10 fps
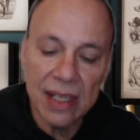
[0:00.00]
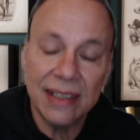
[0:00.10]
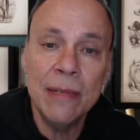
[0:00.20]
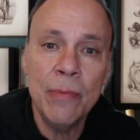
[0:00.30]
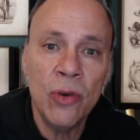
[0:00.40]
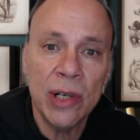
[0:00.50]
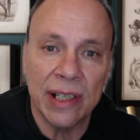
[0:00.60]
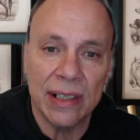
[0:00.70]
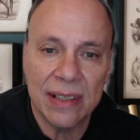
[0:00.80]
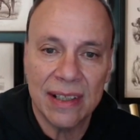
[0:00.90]
Tim
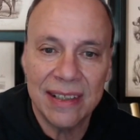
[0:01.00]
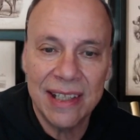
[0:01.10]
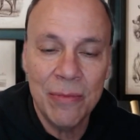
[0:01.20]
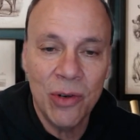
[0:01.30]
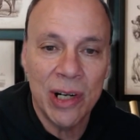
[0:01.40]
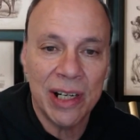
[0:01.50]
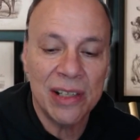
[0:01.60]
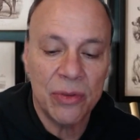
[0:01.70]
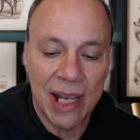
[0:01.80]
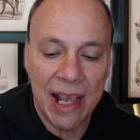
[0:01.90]
Hortons,
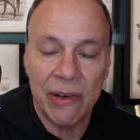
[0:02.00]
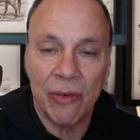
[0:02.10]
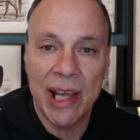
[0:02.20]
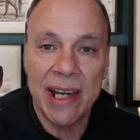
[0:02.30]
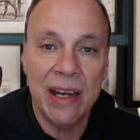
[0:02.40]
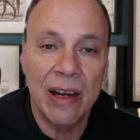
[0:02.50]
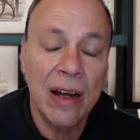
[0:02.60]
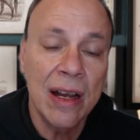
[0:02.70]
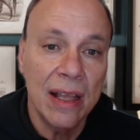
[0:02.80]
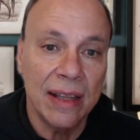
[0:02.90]
we have it right
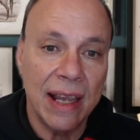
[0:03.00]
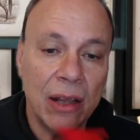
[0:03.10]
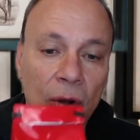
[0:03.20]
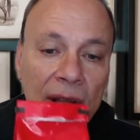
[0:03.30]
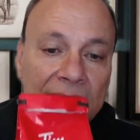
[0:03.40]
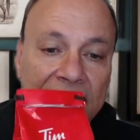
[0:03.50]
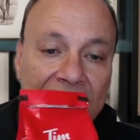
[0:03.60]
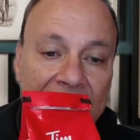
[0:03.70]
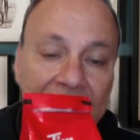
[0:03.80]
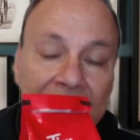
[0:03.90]
here. They call it
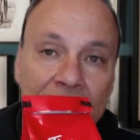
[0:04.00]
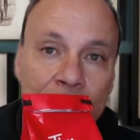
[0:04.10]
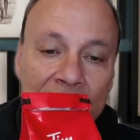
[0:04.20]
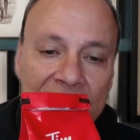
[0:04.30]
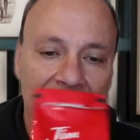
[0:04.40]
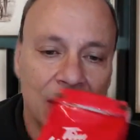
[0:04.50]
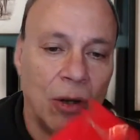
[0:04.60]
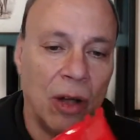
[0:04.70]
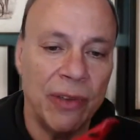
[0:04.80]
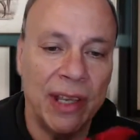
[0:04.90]
Canada's best
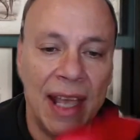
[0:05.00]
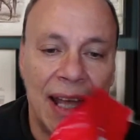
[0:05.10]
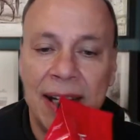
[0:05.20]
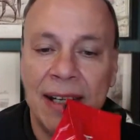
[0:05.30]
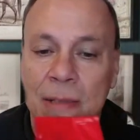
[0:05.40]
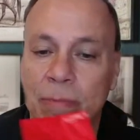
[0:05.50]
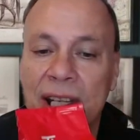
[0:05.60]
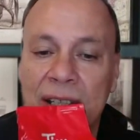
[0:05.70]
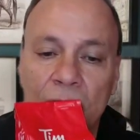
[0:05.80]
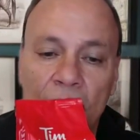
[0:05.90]
coffee.
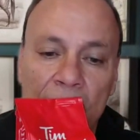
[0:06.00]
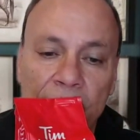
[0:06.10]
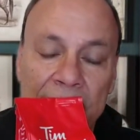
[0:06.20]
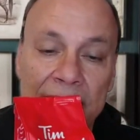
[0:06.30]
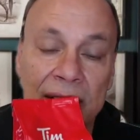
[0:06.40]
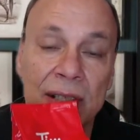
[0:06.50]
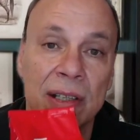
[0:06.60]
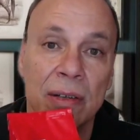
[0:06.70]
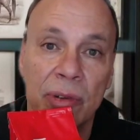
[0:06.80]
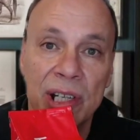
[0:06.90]
It's
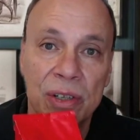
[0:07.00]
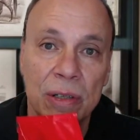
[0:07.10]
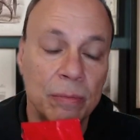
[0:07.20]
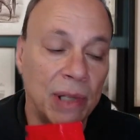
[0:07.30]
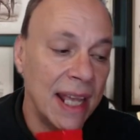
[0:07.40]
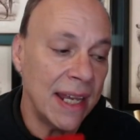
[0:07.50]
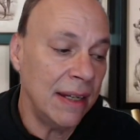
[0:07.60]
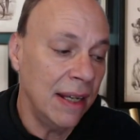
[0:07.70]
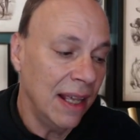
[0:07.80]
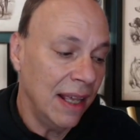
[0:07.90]
the original
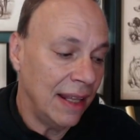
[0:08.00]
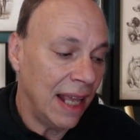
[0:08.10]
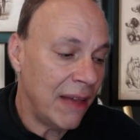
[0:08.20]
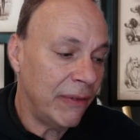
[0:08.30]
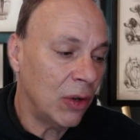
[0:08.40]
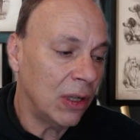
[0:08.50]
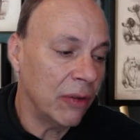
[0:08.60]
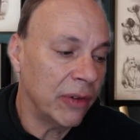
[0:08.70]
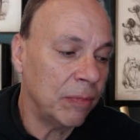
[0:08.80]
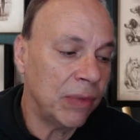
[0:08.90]
blend. They have it all
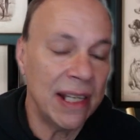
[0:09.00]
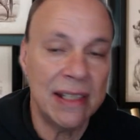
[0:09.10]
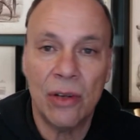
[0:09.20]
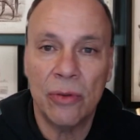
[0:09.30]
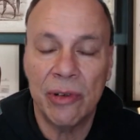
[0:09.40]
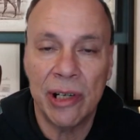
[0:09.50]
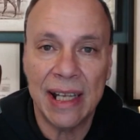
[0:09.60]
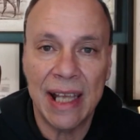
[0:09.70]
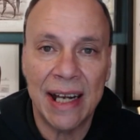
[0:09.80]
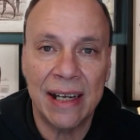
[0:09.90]
over the place over in
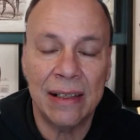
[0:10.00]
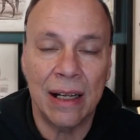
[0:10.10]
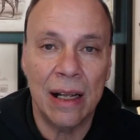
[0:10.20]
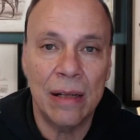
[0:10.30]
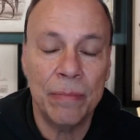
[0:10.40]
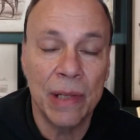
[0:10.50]
Canada, kind